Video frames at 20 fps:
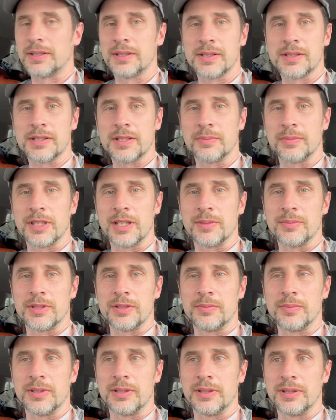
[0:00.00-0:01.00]
Sometimes
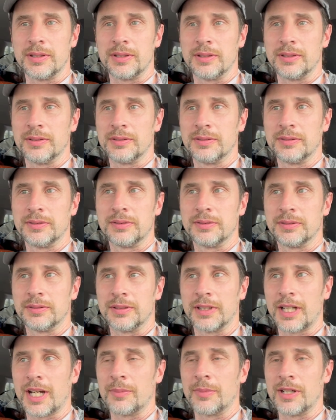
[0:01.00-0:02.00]
there'd be,
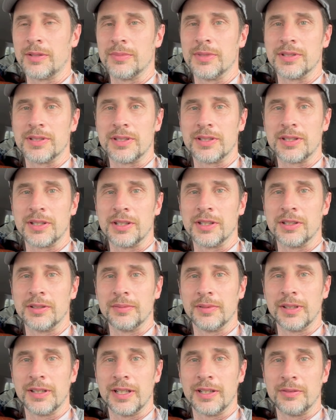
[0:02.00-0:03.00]
like, I might miss a turn,
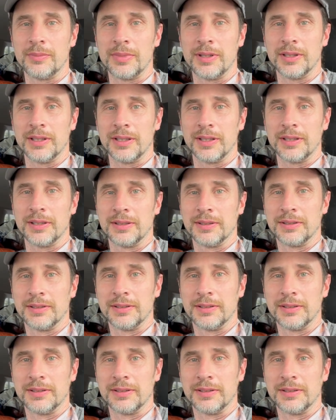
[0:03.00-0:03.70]
and then it'd be like